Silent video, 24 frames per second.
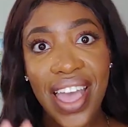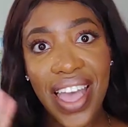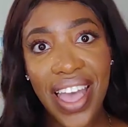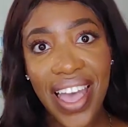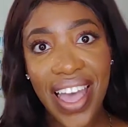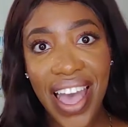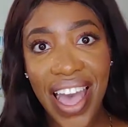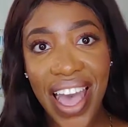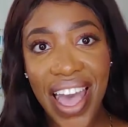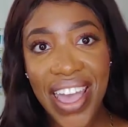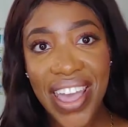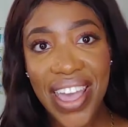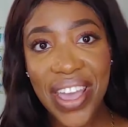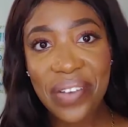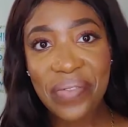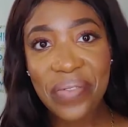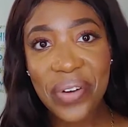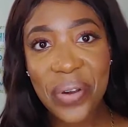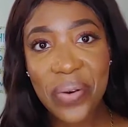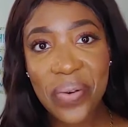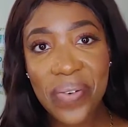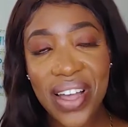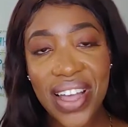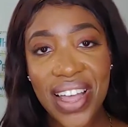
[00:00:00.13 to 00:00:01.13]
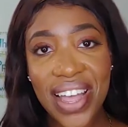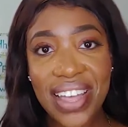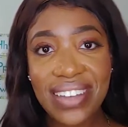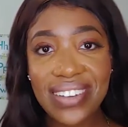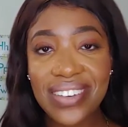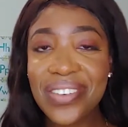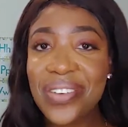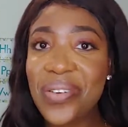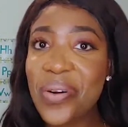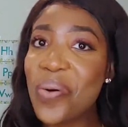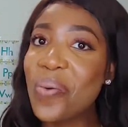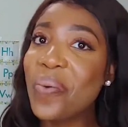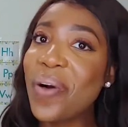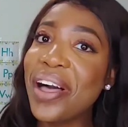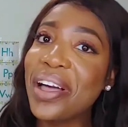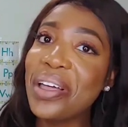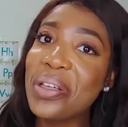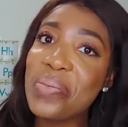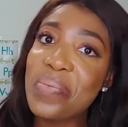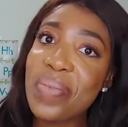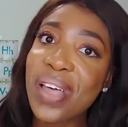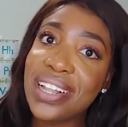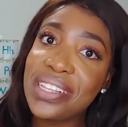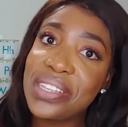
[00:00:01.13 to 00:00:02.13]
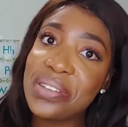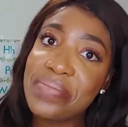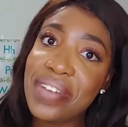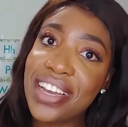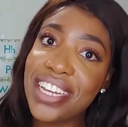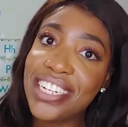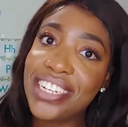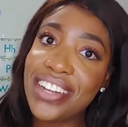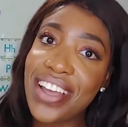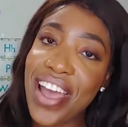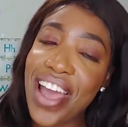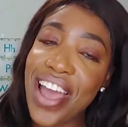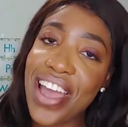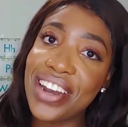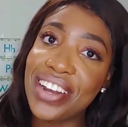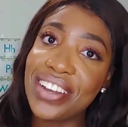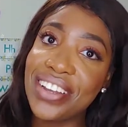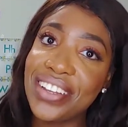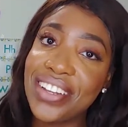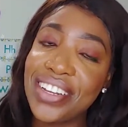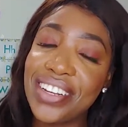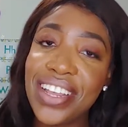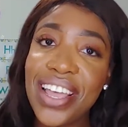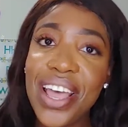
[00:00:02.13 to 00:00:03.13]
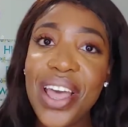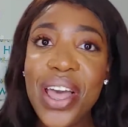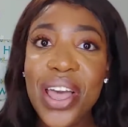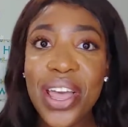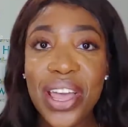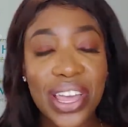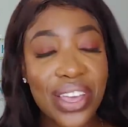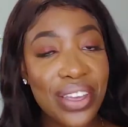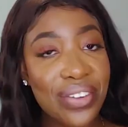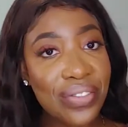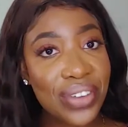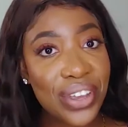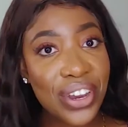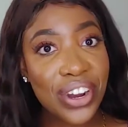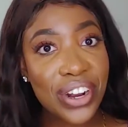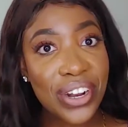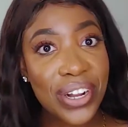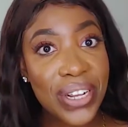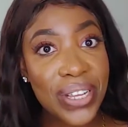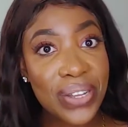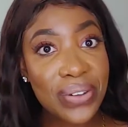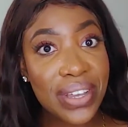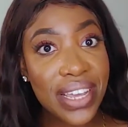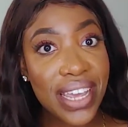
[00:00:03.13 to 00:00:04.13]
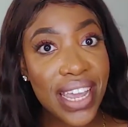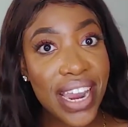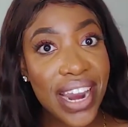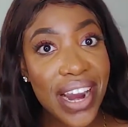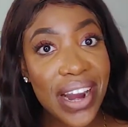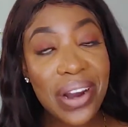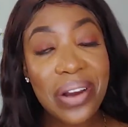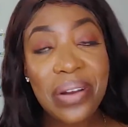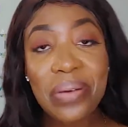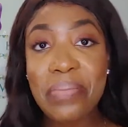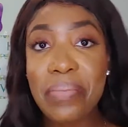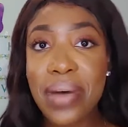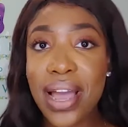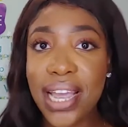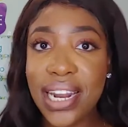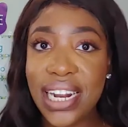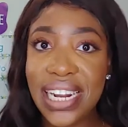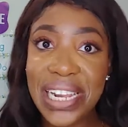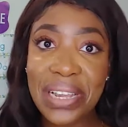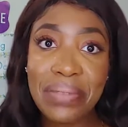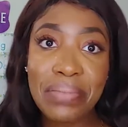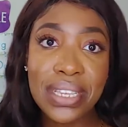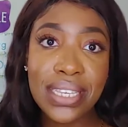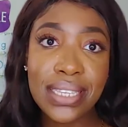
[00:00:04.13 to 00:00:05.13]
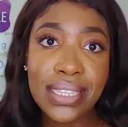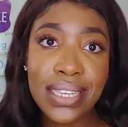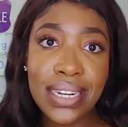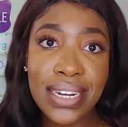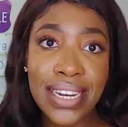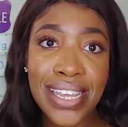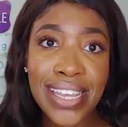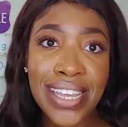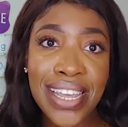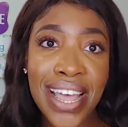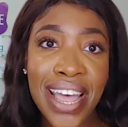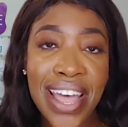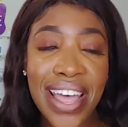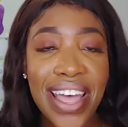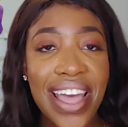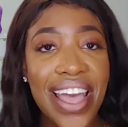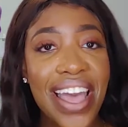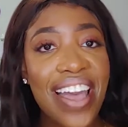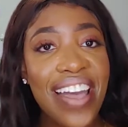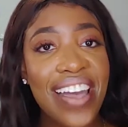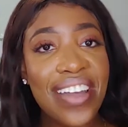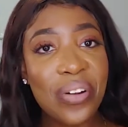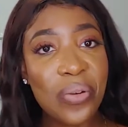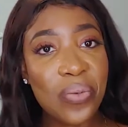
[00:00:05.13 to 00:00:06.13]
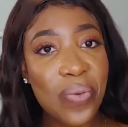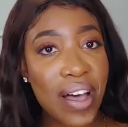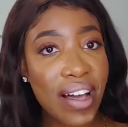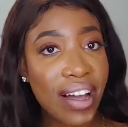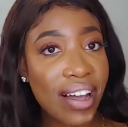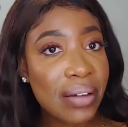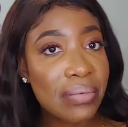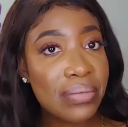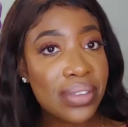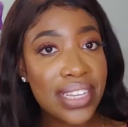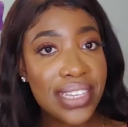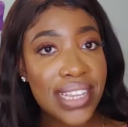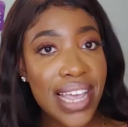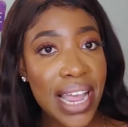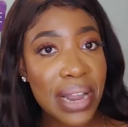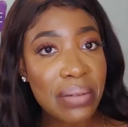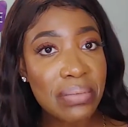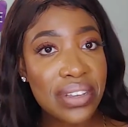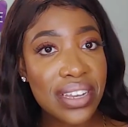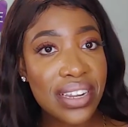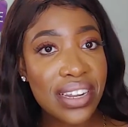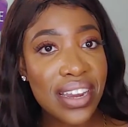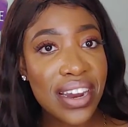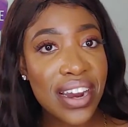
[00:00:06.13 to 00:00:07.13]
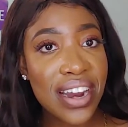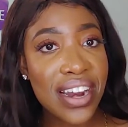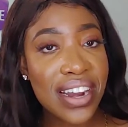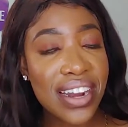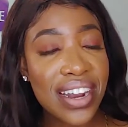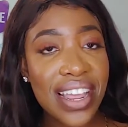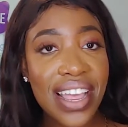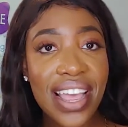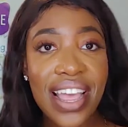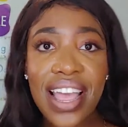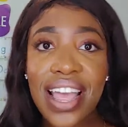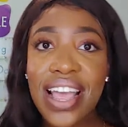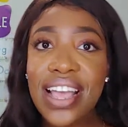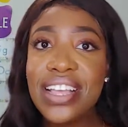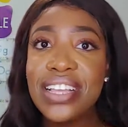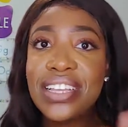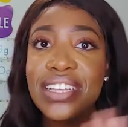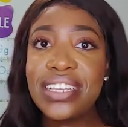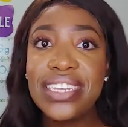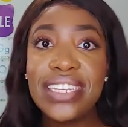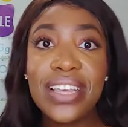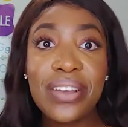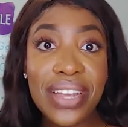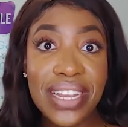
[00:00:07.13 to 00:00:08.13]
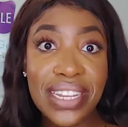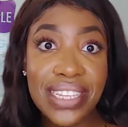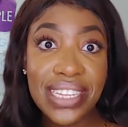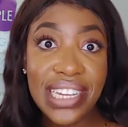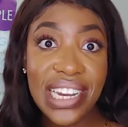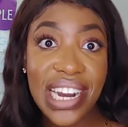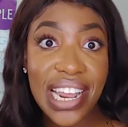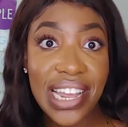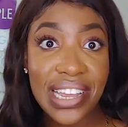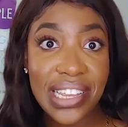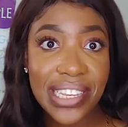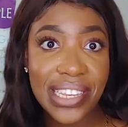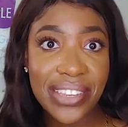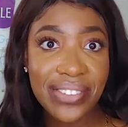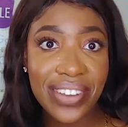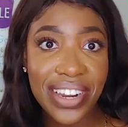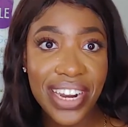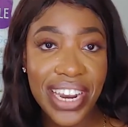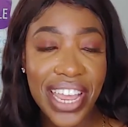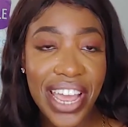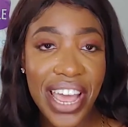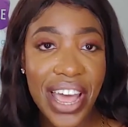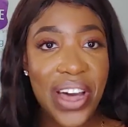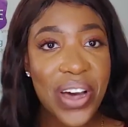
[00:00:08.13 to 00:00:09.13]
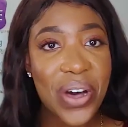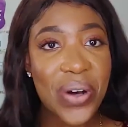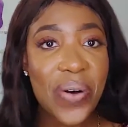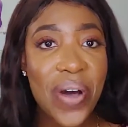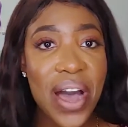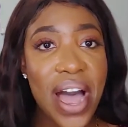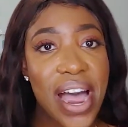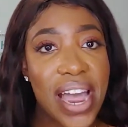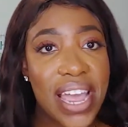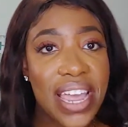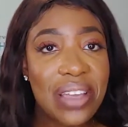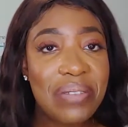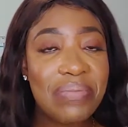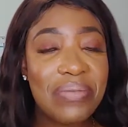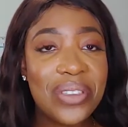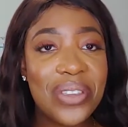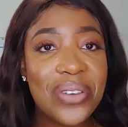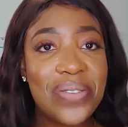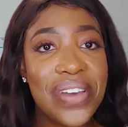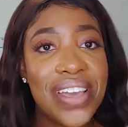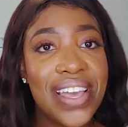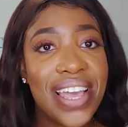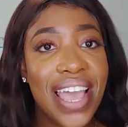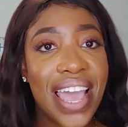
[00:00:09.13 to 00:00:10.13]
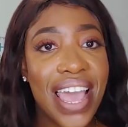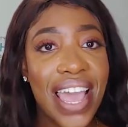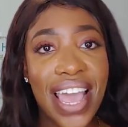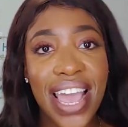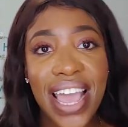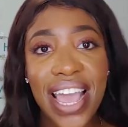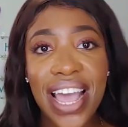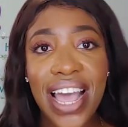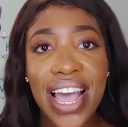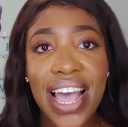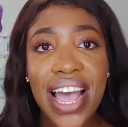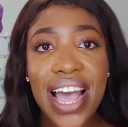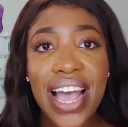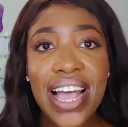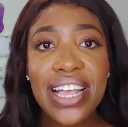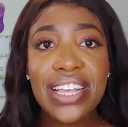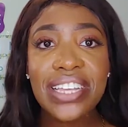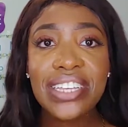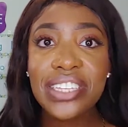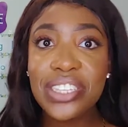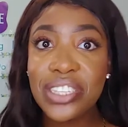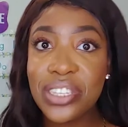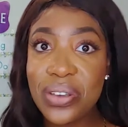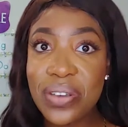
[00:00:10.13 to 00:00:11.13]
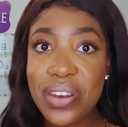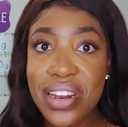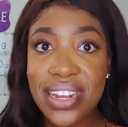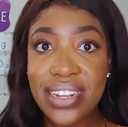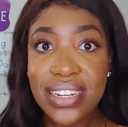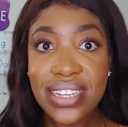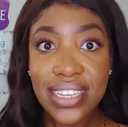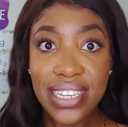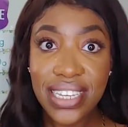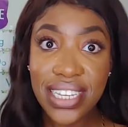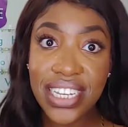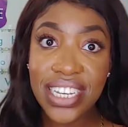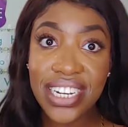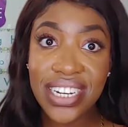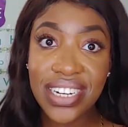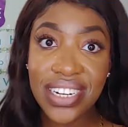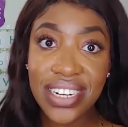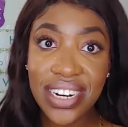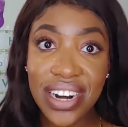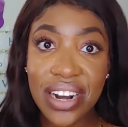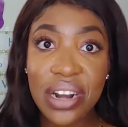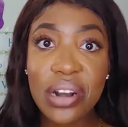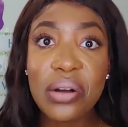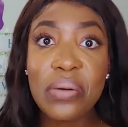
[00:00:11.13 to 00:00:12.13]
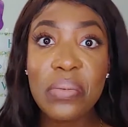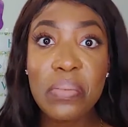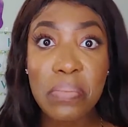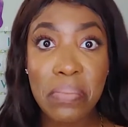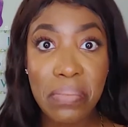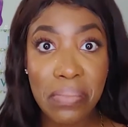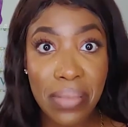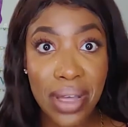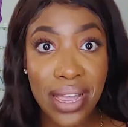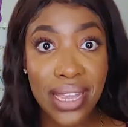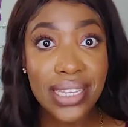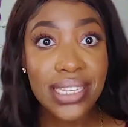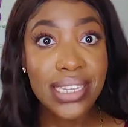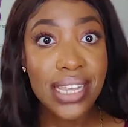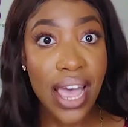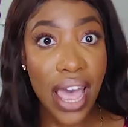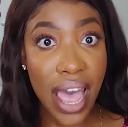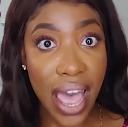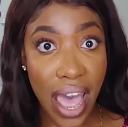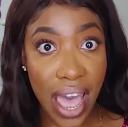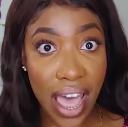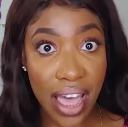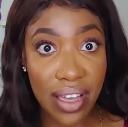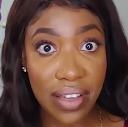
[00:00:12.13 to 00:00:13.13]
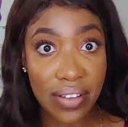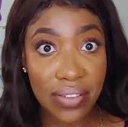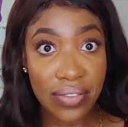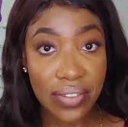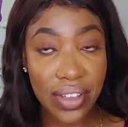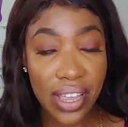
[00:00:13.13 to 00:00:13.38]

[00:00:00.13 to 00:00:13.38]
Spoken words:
Hi everyone, welcome back to my channel. If you're new here, my name is Tanika and welcome to Time to Learn. So in today's video, I am doing a student teacher must-have.